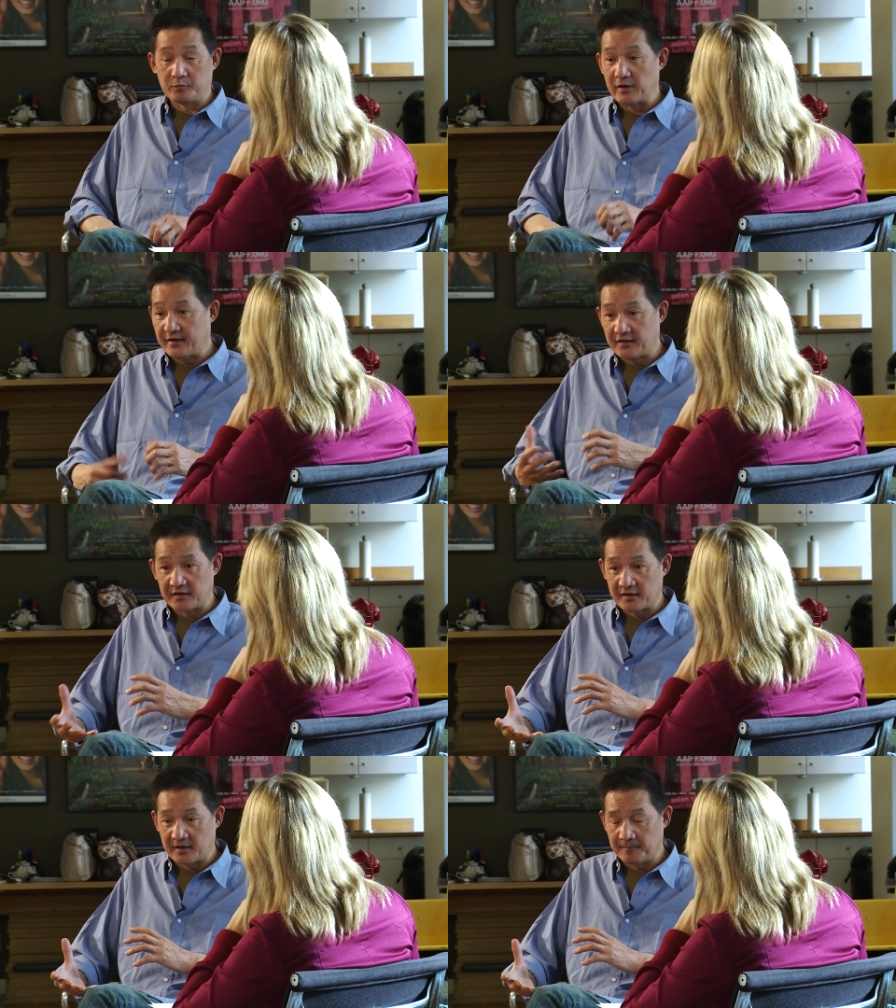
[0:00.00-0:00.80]
At the
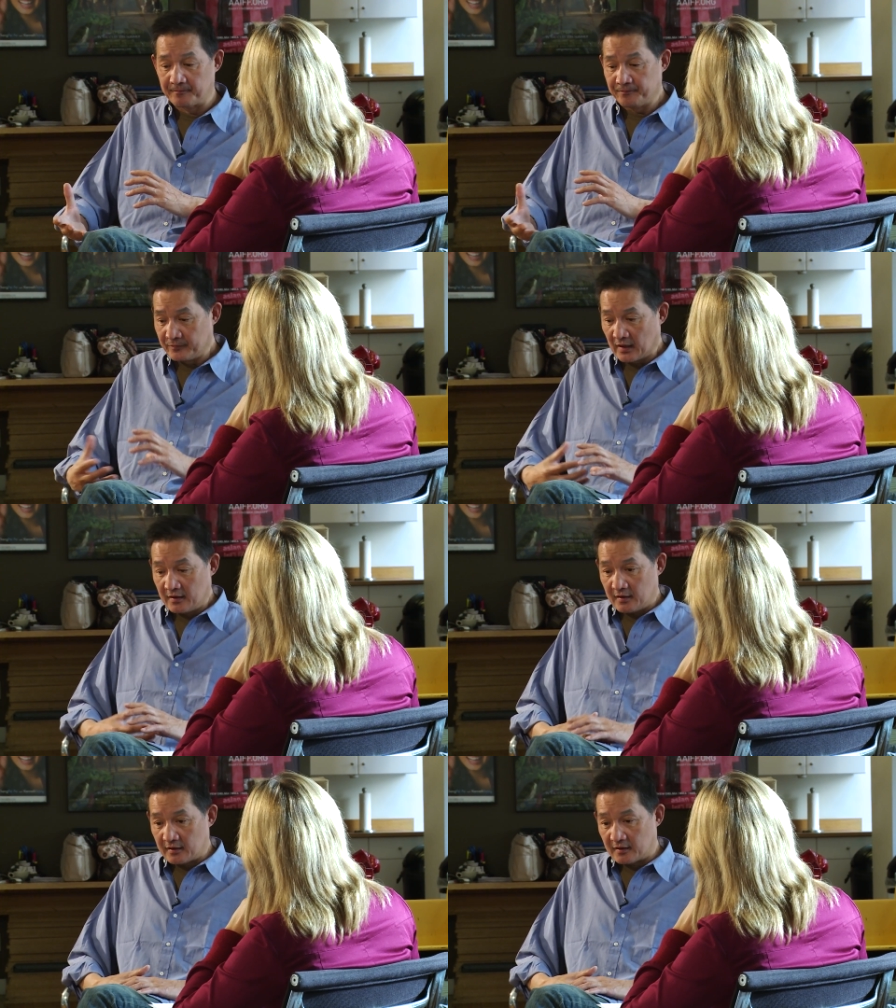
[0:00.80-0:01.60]
time,
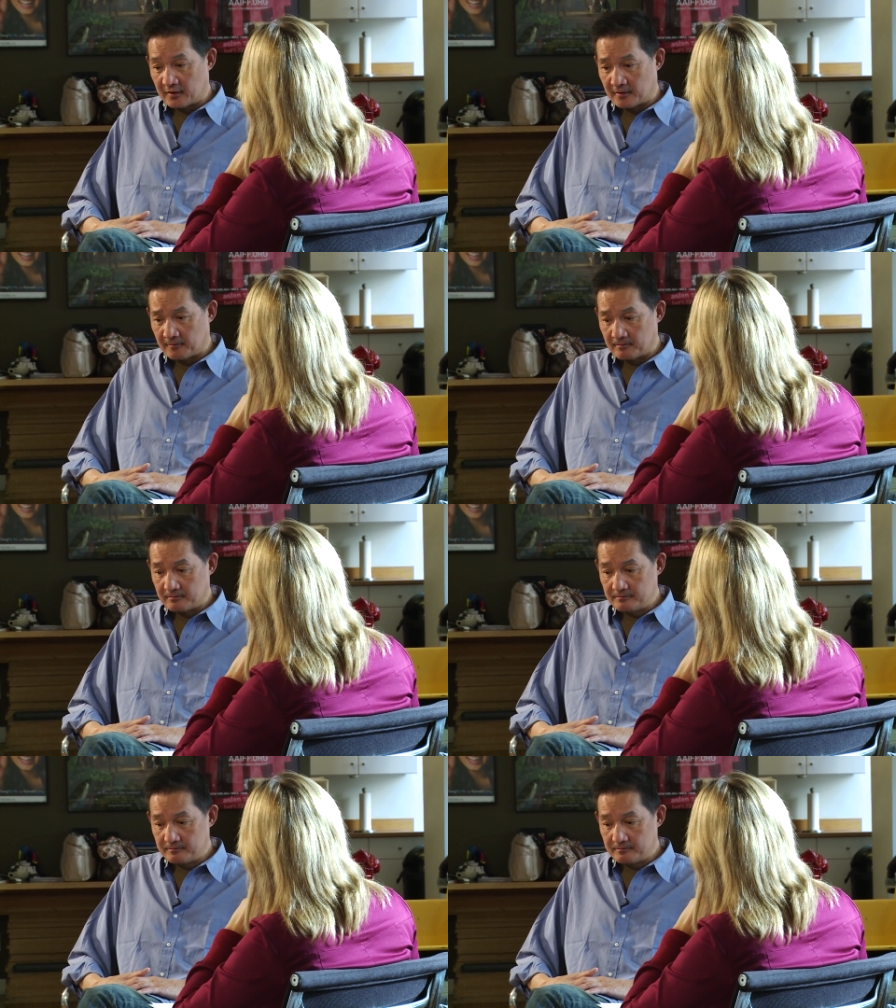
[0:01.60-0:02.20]
um,